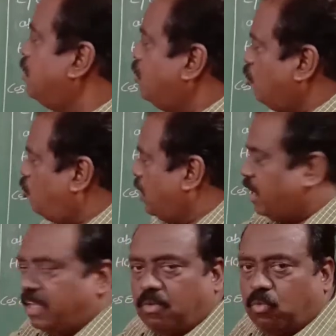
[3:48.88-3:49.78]
you
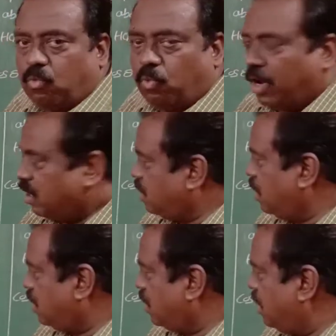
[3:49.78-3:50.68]
see, what
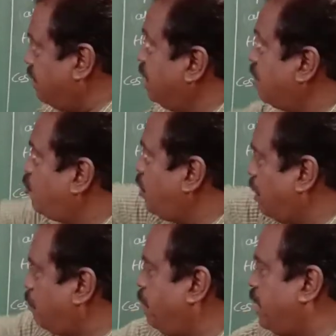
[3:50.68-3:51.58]
are given in the
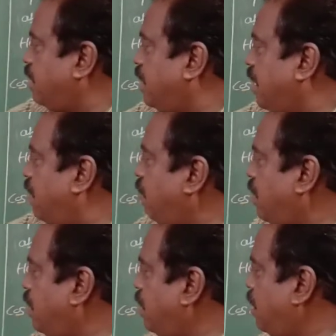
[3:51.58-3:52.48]
statement
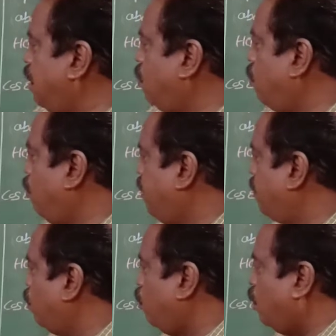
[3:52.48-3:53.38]
L1 and L2 be
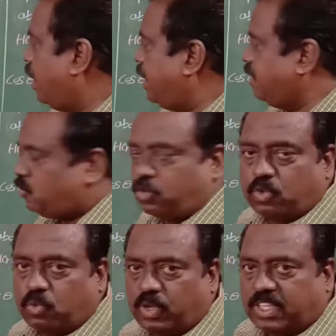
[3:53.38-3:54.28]
two lines
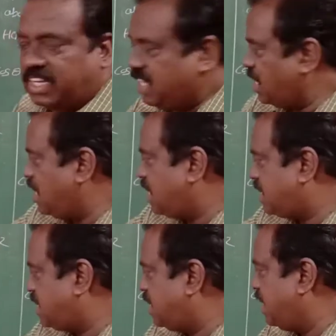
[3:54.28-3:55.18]
with
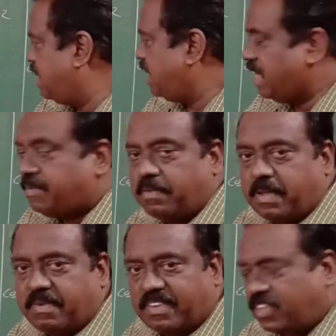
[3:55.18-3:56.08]
DRs A1,
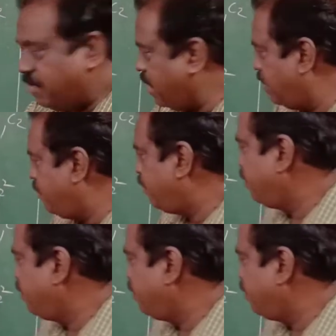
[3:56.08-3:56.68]
B1, C1.